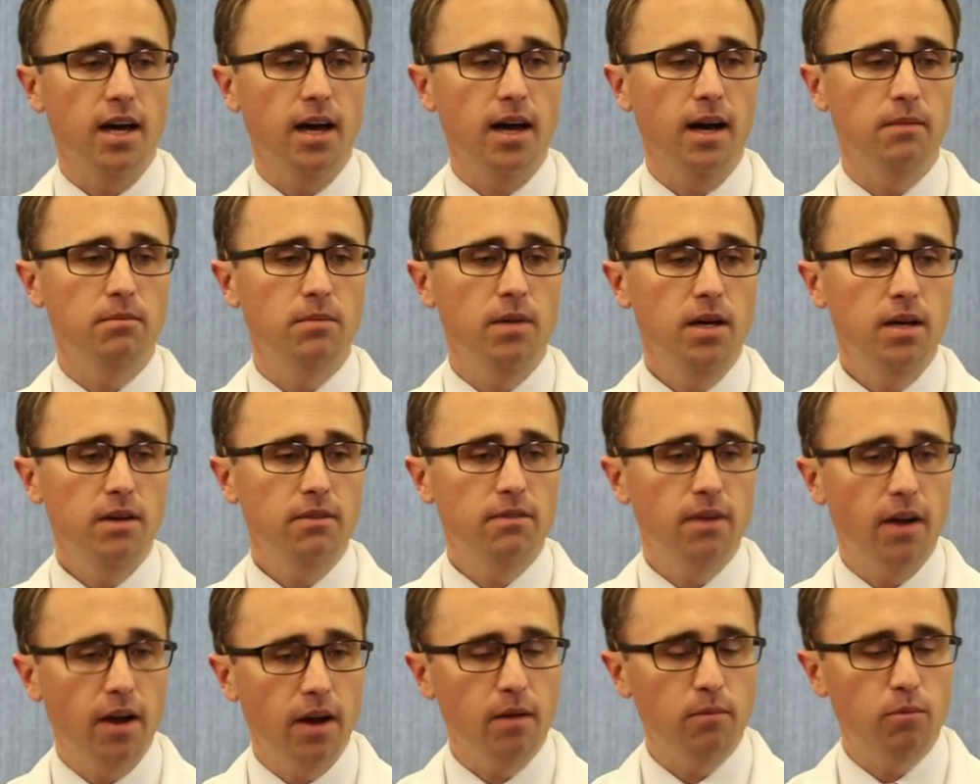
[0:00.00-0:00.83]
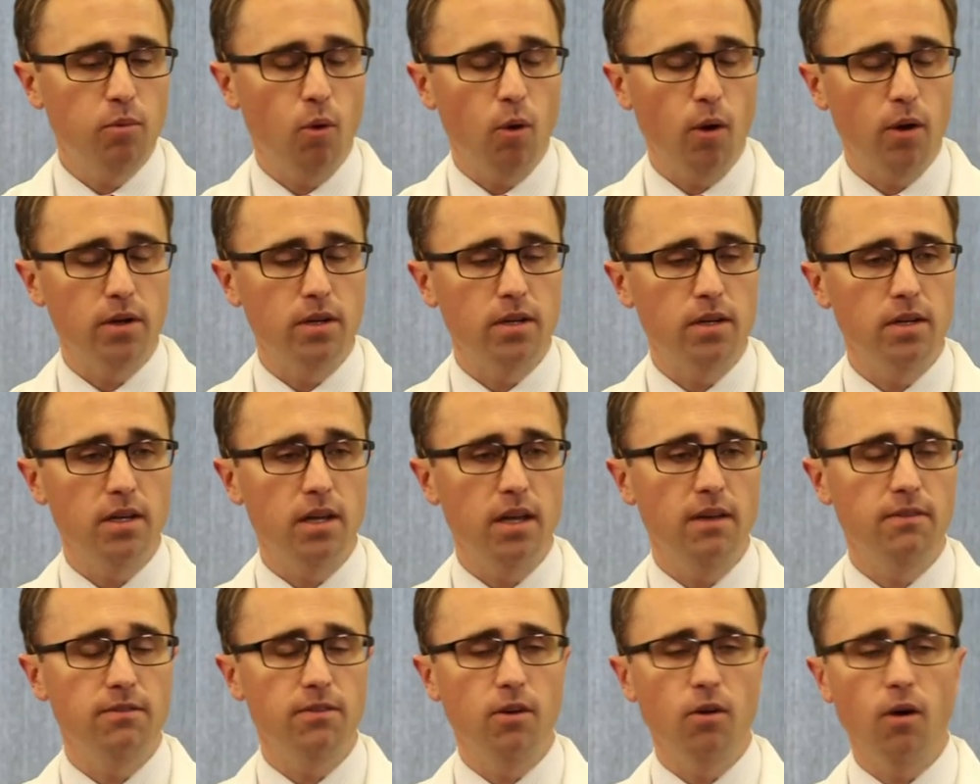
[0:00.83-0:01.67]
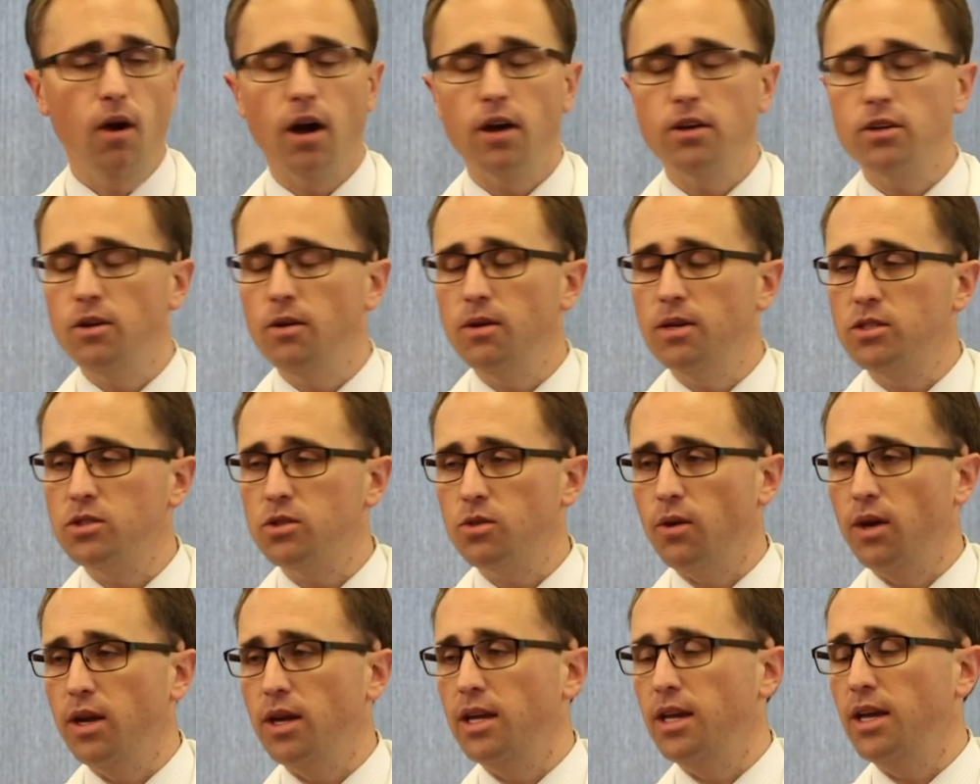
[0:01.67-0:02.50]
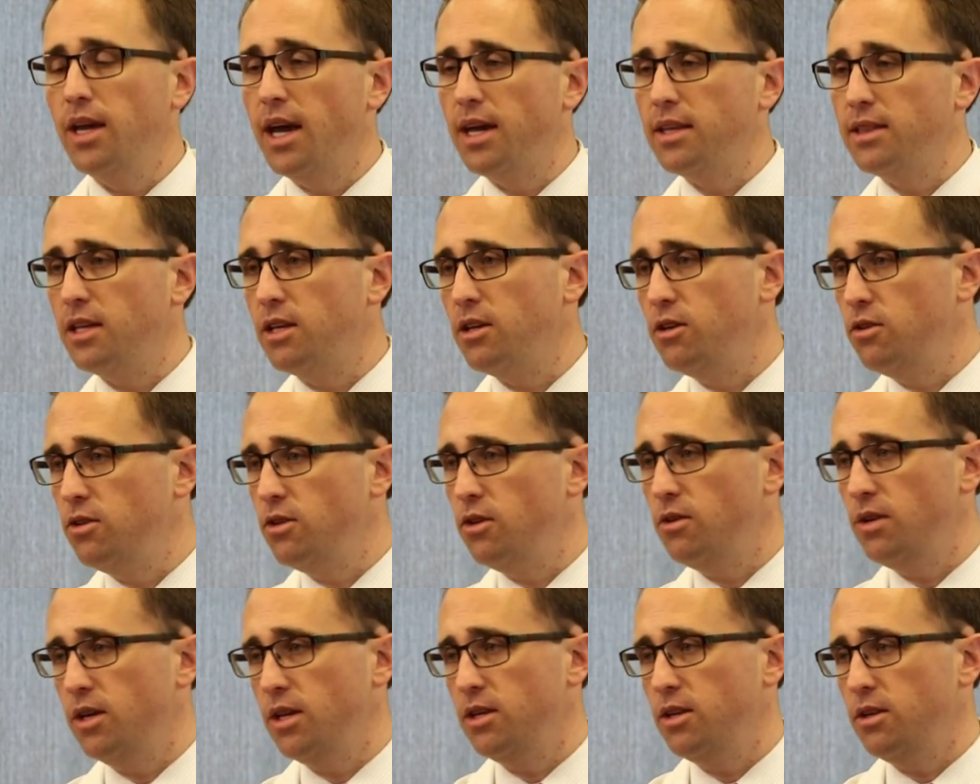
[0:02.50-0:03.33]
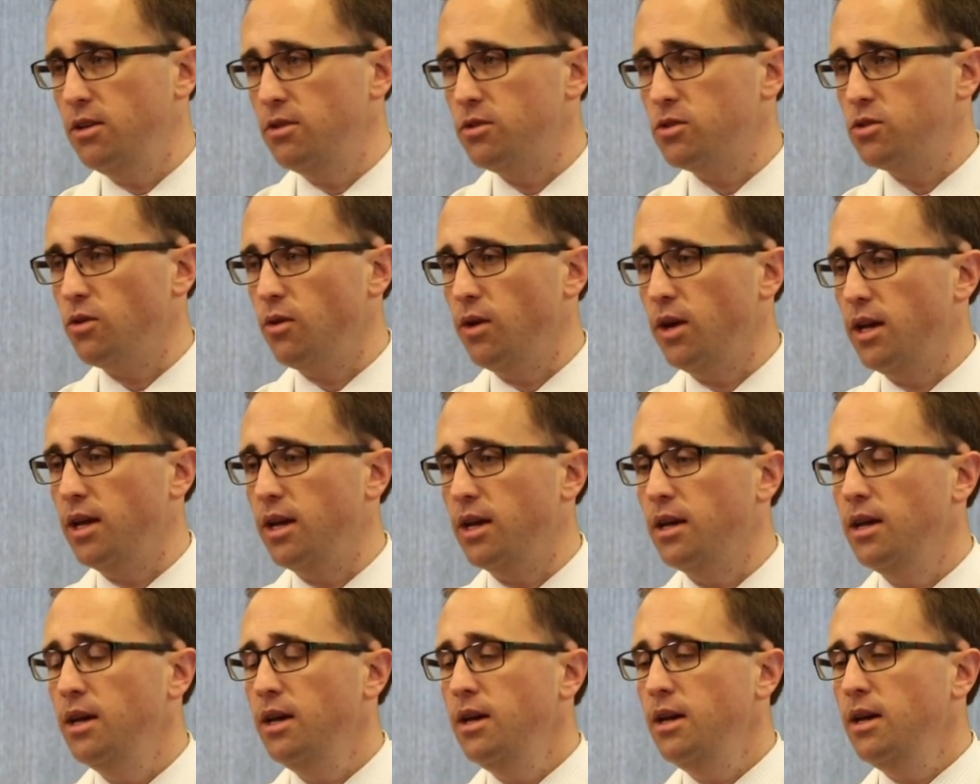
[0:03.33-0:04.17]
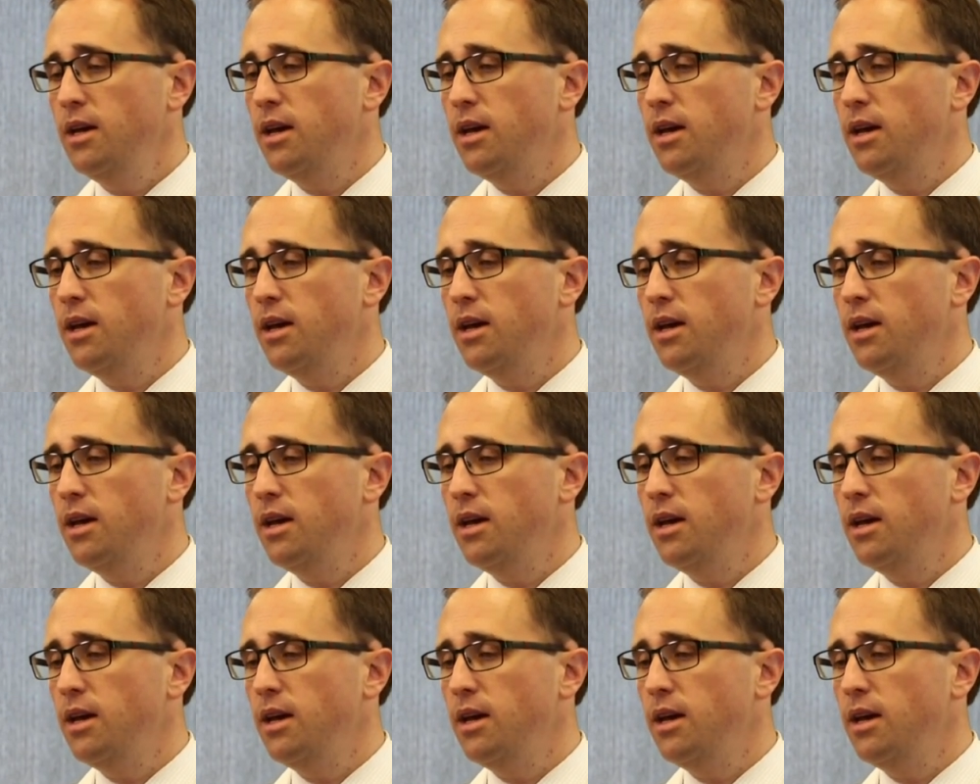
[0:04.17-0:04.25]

um, very important, if you aren't doing screening yet, that you do need to do screening.